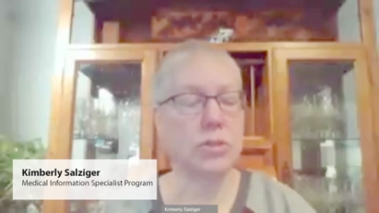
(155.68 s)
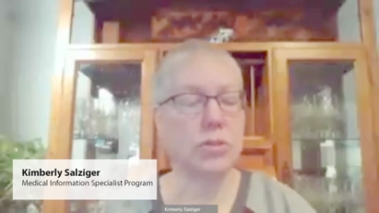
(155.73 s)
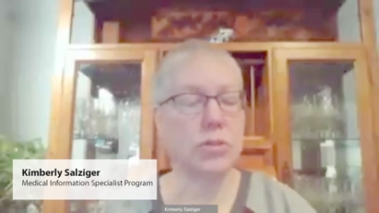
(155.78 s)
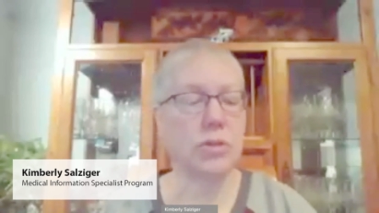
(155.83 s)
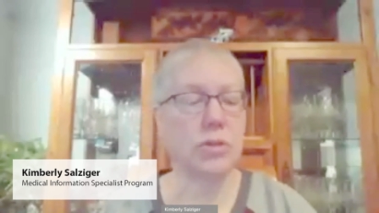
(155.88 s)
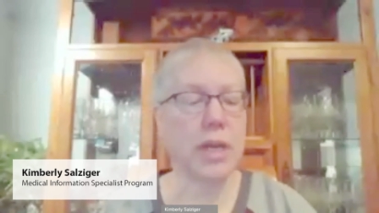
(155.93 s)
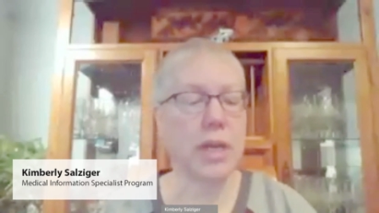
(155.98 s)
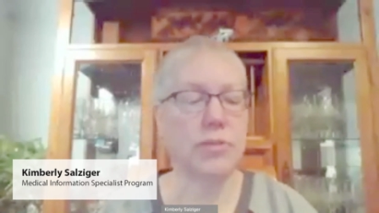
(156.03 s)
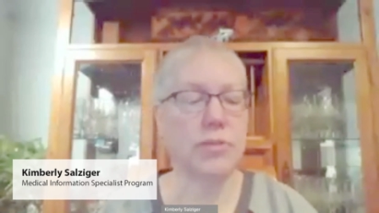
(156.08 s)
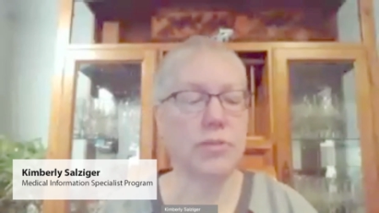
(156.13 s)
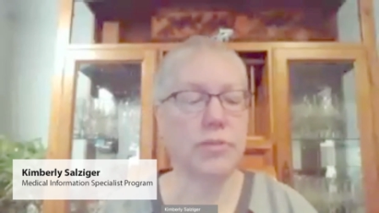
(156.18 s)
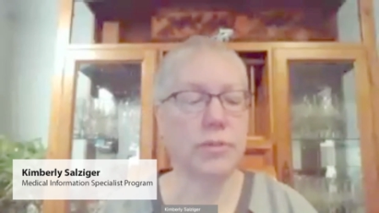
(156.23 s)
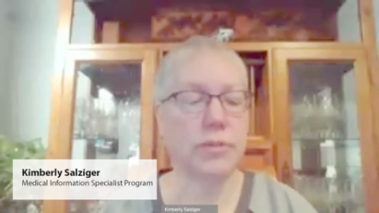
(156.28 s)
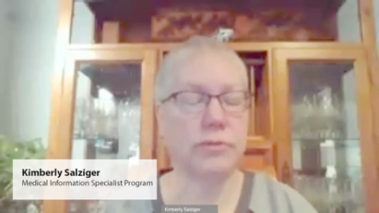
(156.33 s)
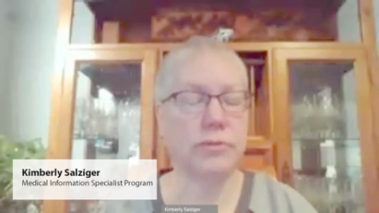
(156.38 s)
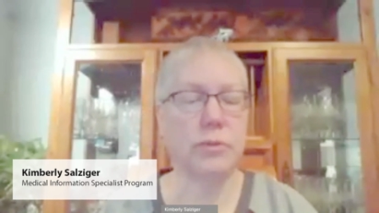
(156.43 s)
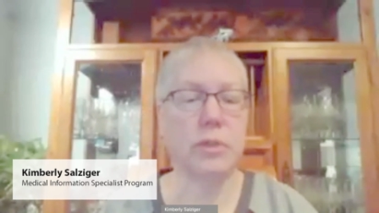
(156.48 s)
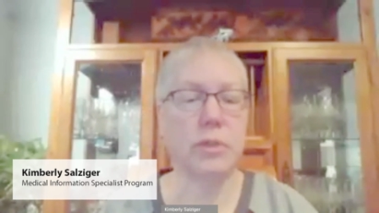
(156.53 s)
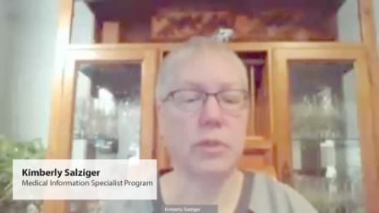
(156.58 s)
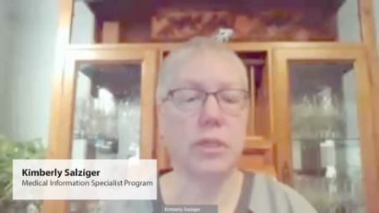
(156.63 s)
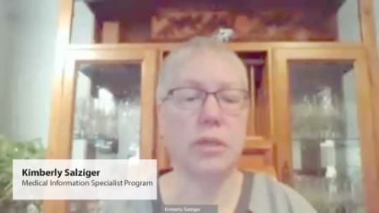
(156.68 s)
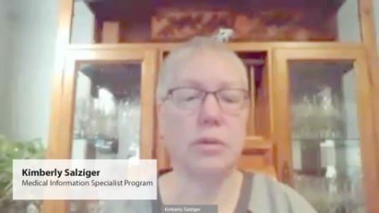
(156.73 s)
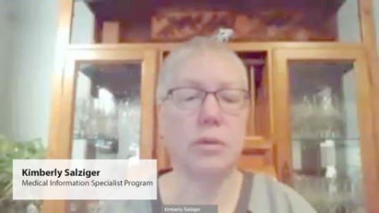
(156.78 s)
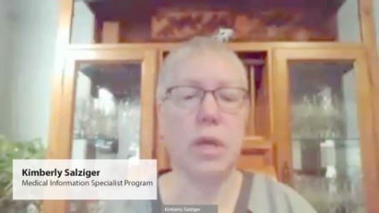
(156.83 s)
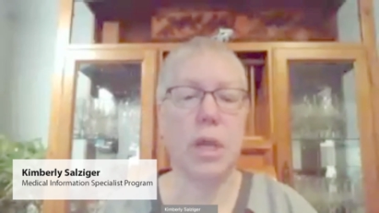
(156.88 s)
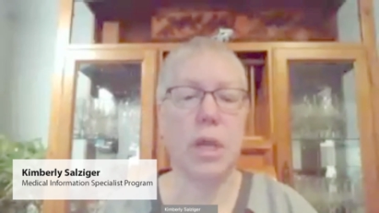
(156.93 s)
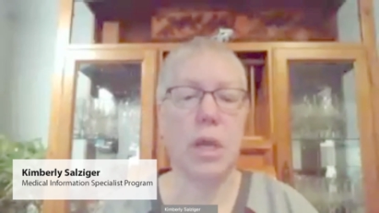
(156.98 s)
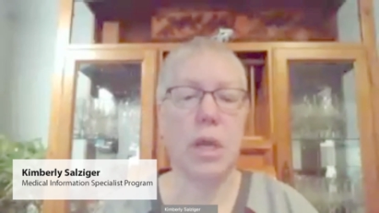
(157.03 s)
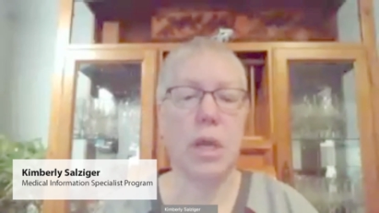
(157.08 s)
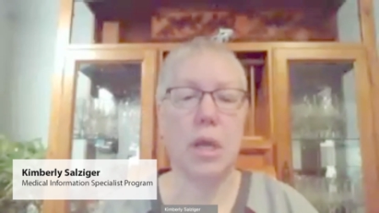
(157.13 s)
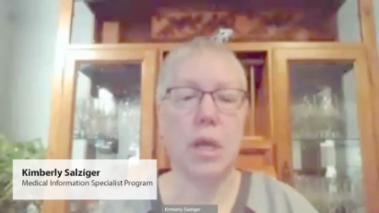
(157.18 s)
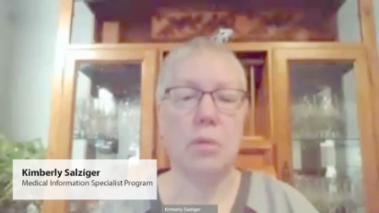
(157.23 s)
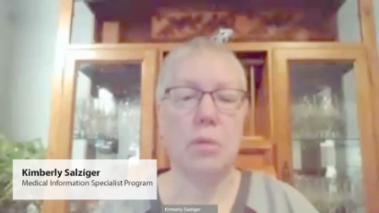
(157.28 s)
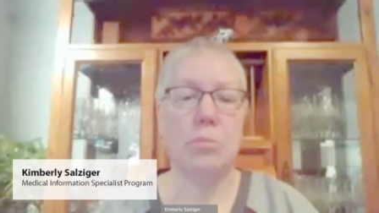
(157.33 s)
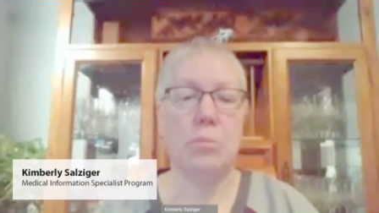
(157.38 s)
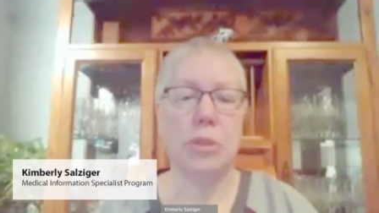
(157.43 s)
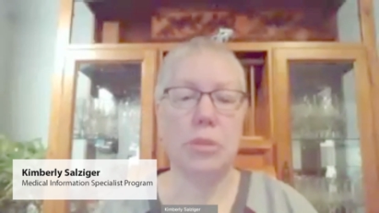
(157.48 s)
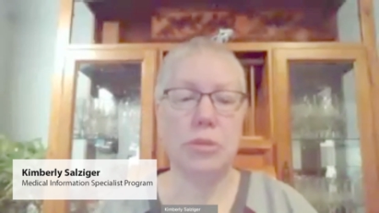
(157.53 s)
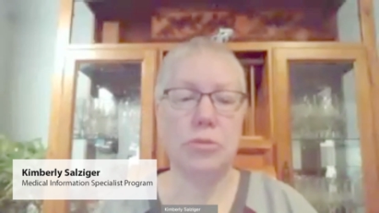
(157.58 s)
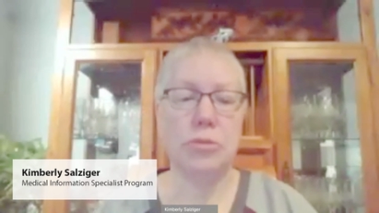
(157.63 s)
is going to transfer for you.
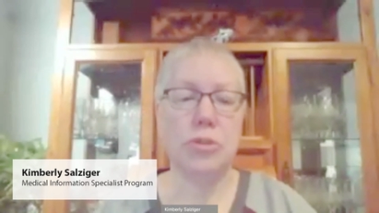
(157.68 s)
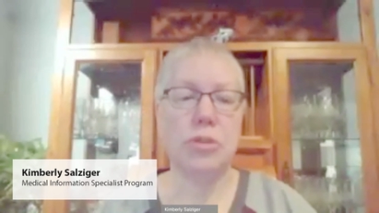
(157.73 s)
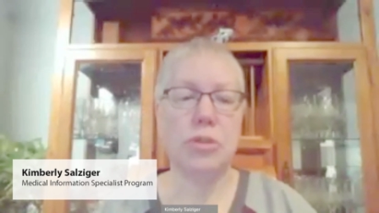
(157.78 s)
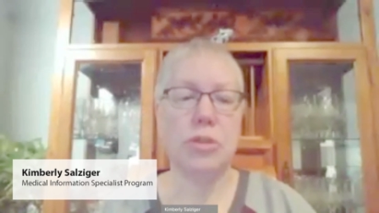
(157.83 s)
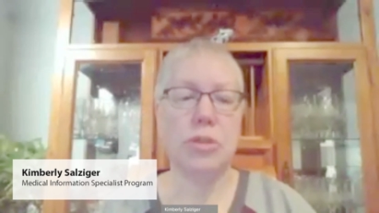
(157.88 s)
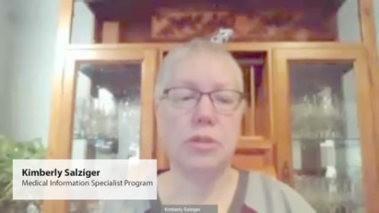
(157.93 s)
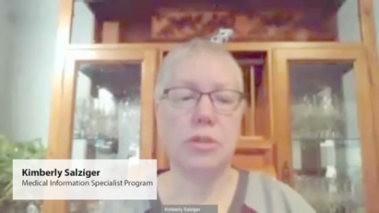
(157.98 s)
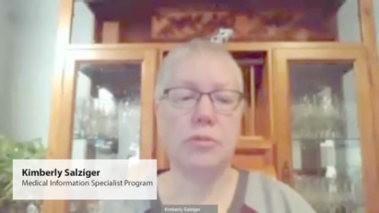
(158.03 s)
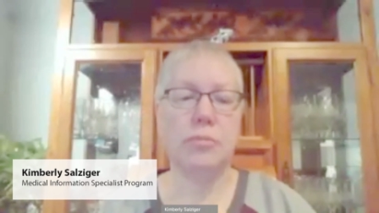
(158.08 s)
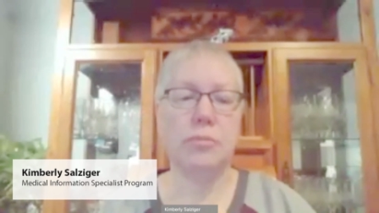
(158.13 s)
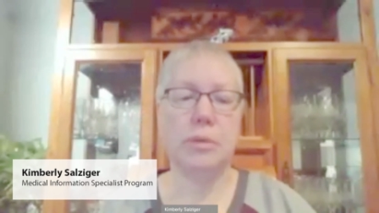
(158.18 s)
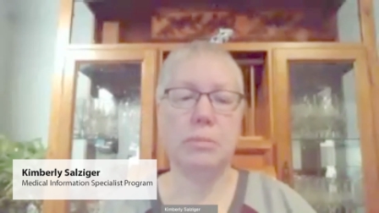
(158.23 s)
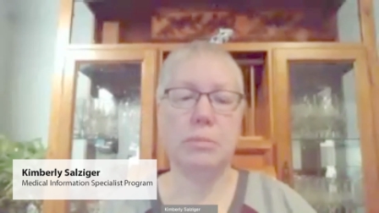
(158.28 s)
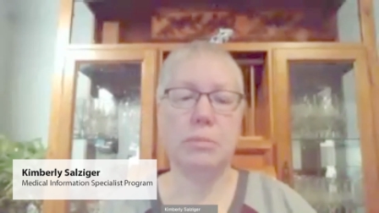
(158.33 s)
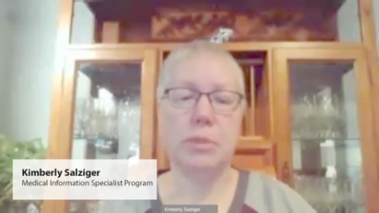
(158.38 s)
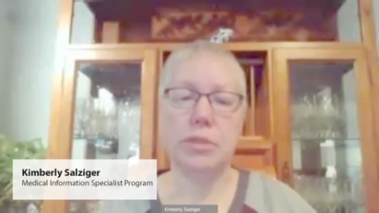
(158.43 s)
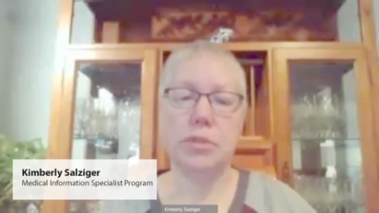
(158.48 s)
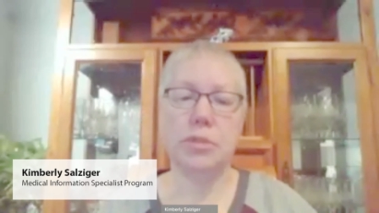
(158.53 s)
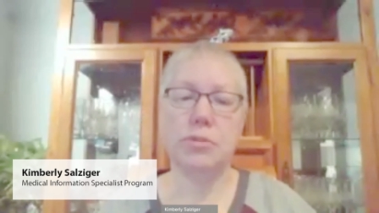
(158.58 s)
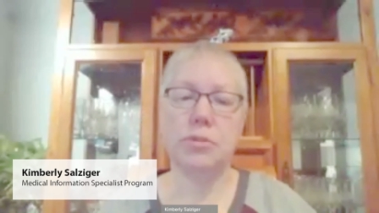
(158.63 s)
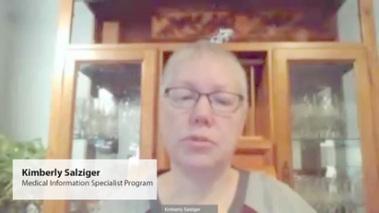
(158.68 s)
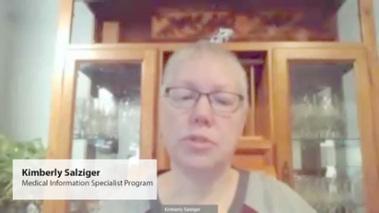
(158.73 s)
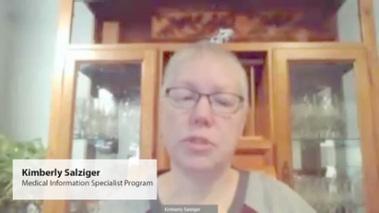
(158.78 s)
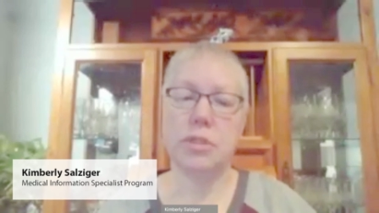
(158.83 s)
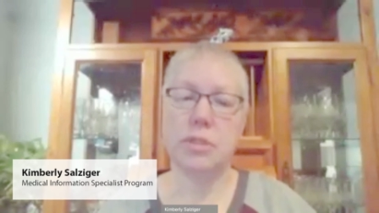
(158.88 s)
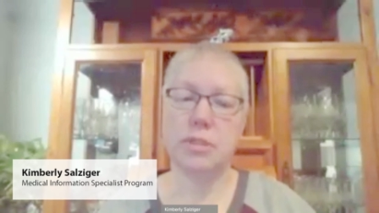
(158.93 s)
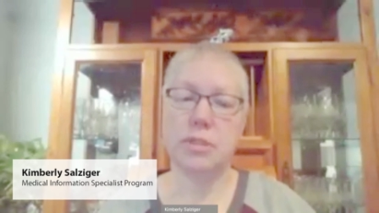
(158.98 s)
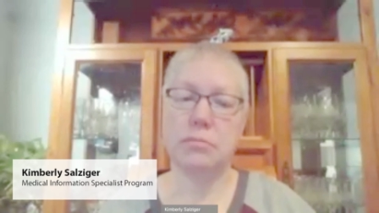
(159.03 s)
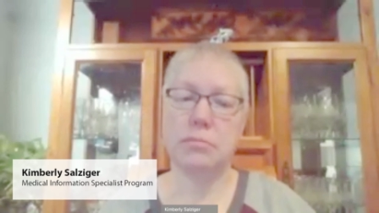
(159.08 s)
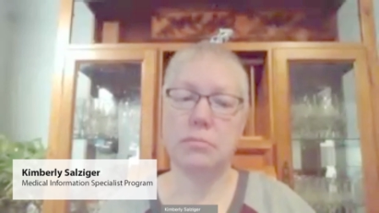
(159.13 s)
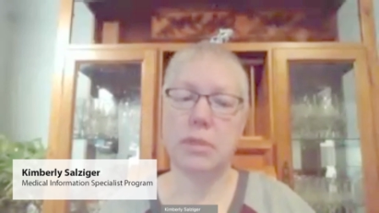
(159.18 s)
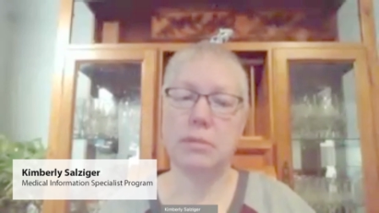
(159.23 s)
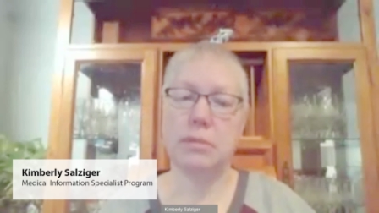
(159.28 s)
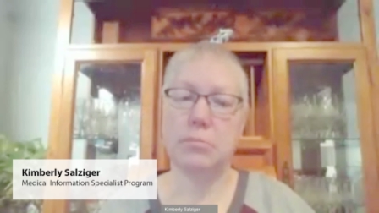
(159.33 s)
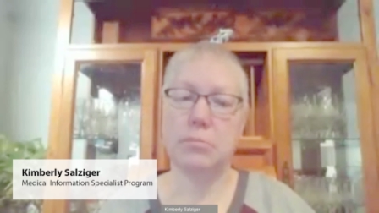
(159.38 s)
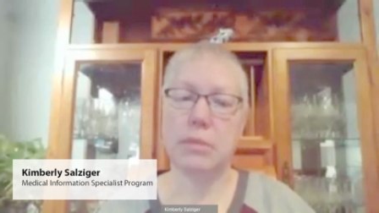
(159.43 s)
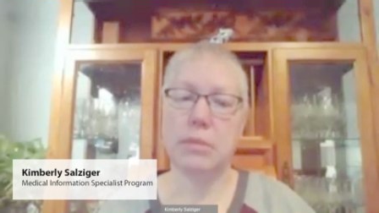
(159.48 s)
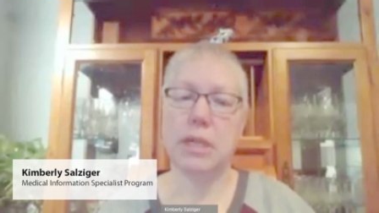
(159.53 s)
But usually, if people are interested in,